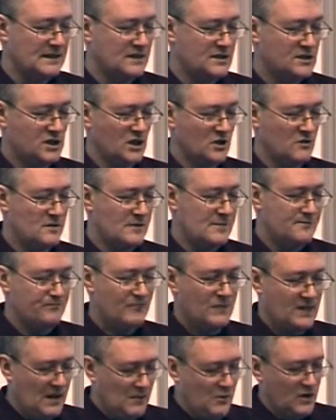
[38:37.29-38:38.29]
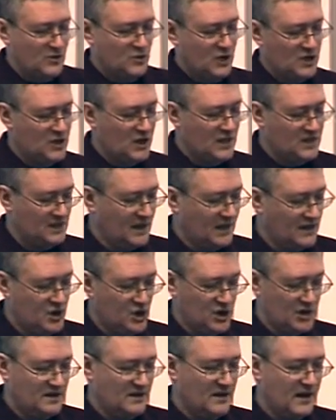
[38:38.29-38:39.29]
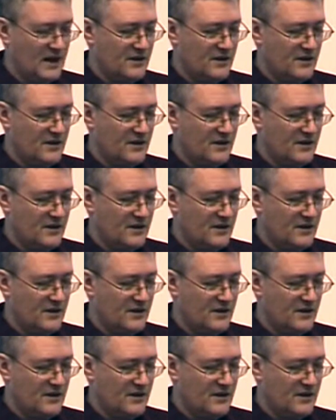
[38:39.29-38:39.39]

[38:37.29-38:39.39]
So network address translation